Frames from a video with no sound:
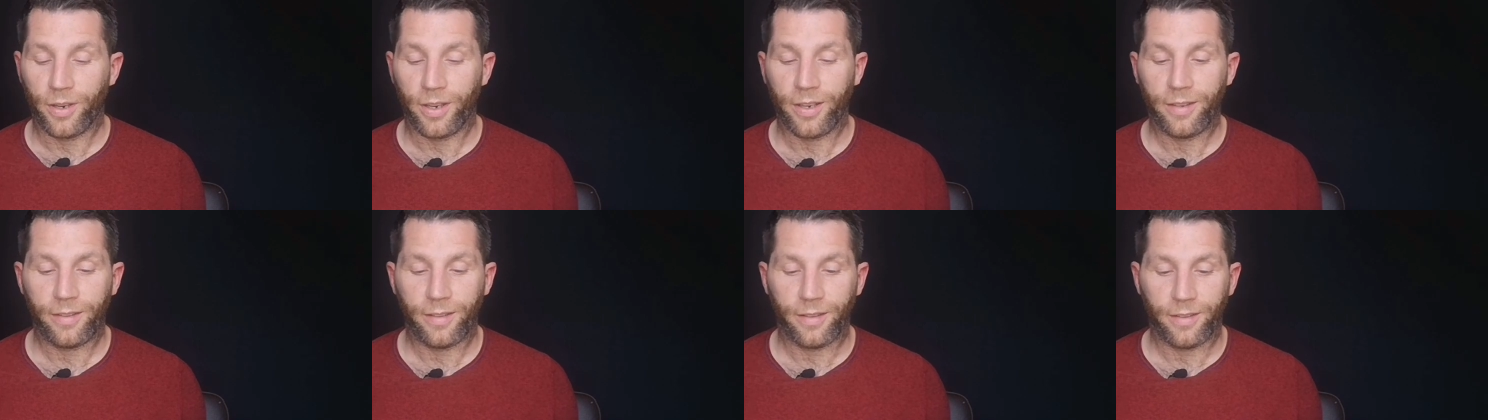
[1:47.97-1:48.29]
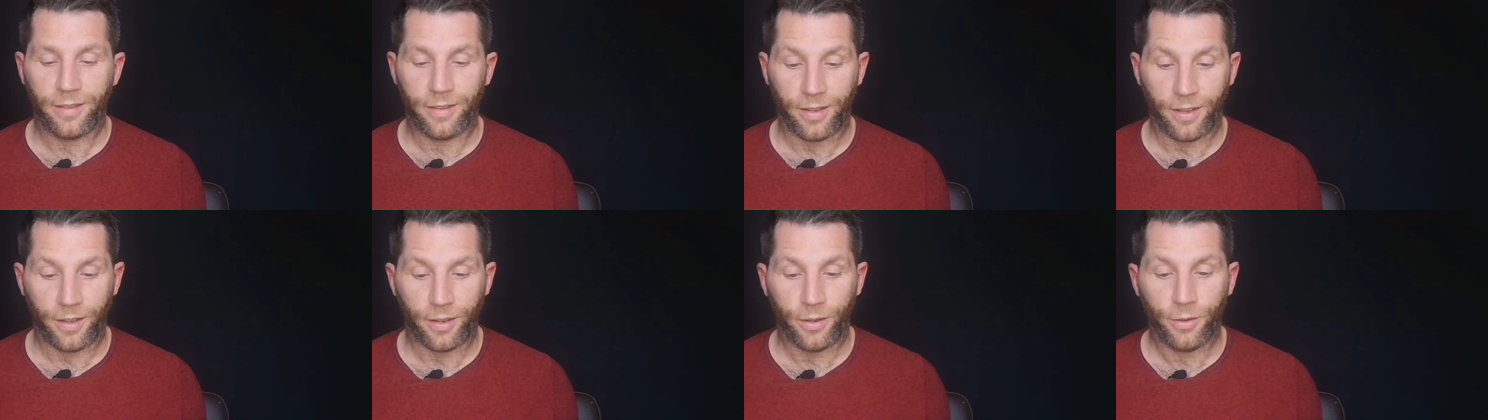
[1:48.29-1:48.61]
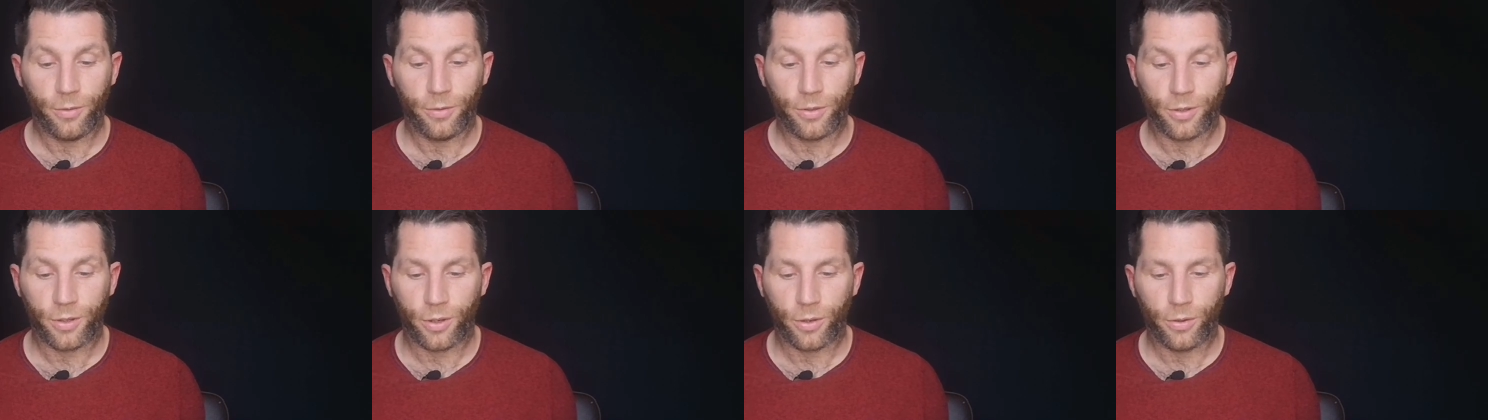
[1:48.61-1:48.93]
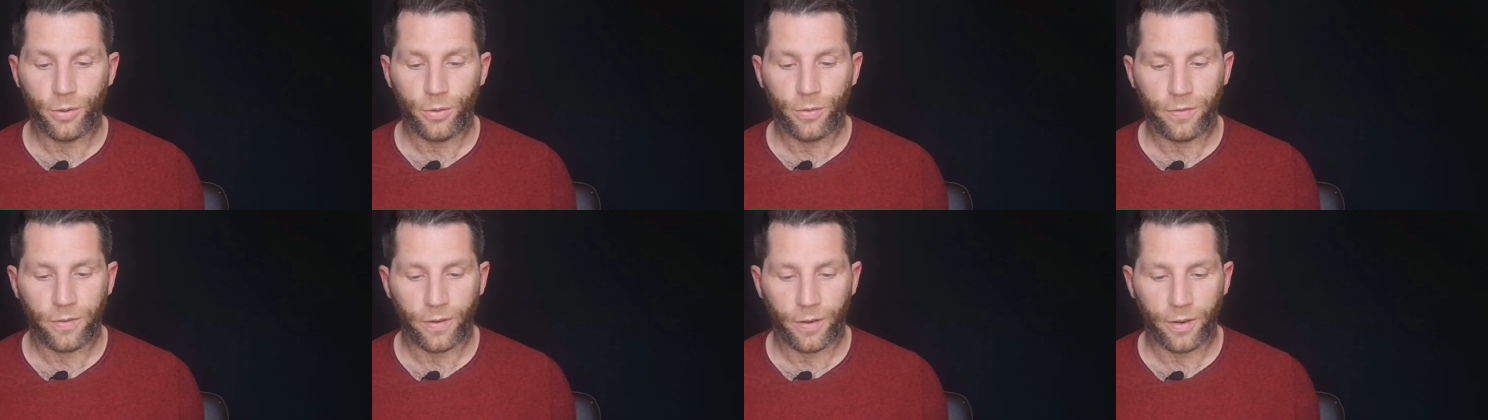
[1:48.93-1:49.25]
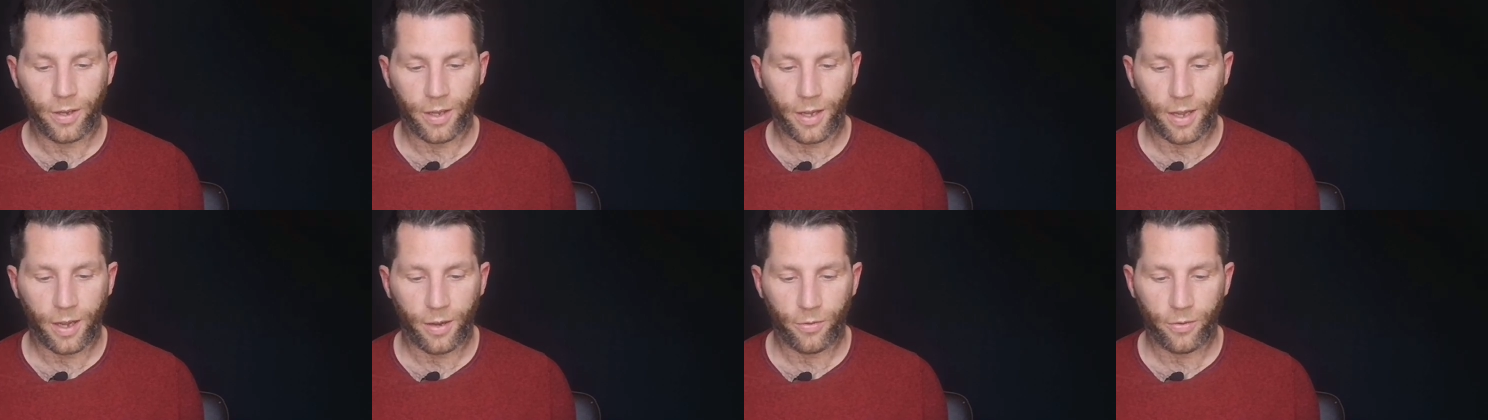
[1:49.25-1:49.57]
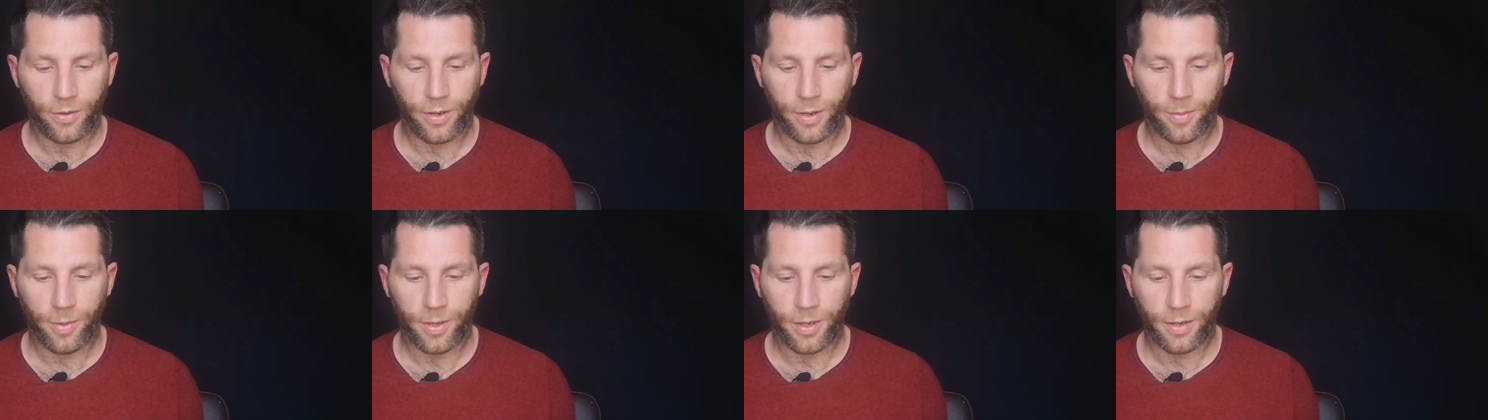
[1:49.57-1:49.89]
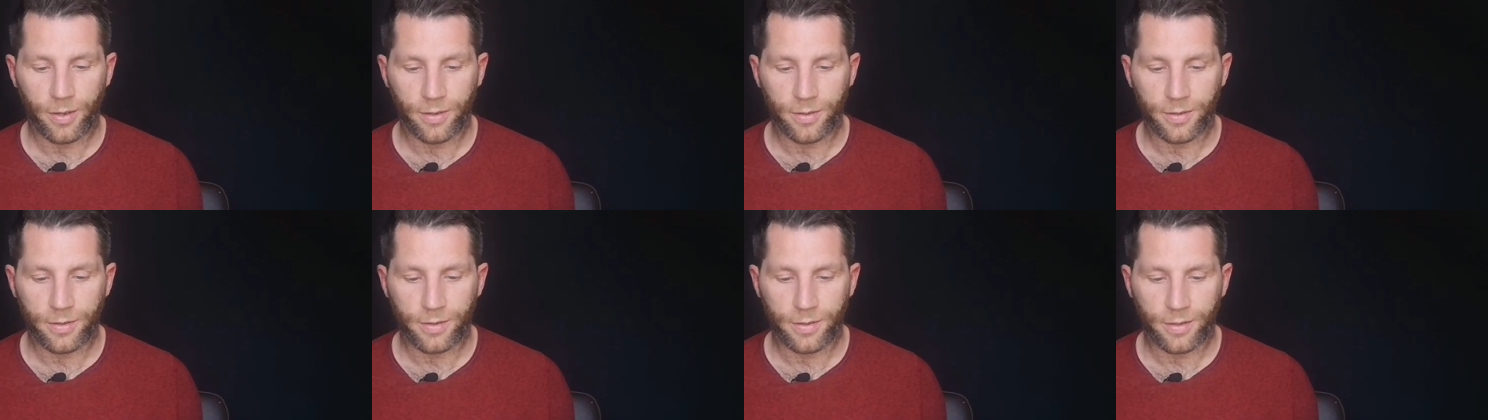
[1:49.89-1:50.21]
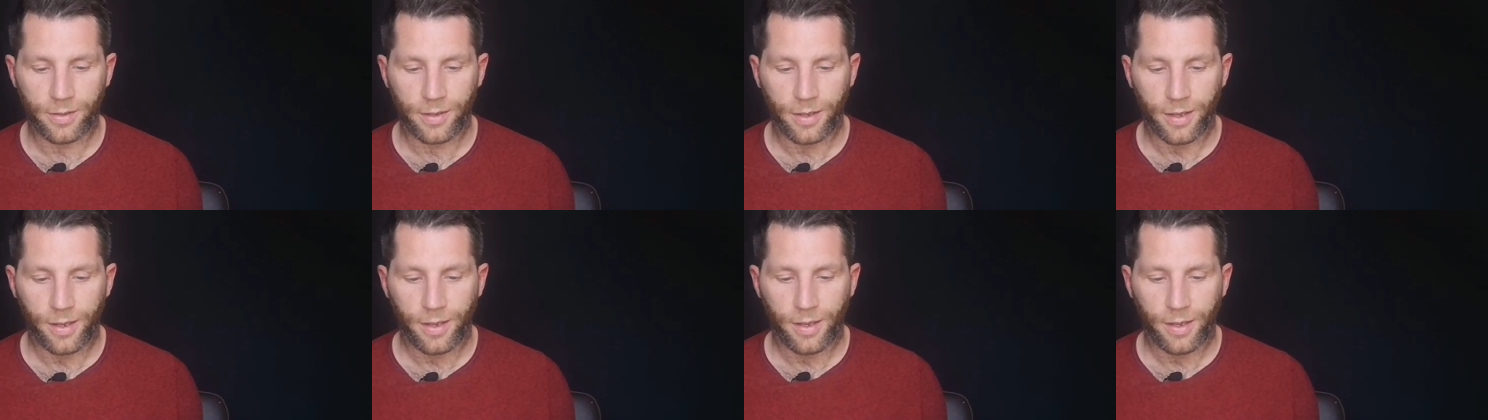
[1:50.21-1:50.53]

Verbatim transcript: this is a huge coup for the county because,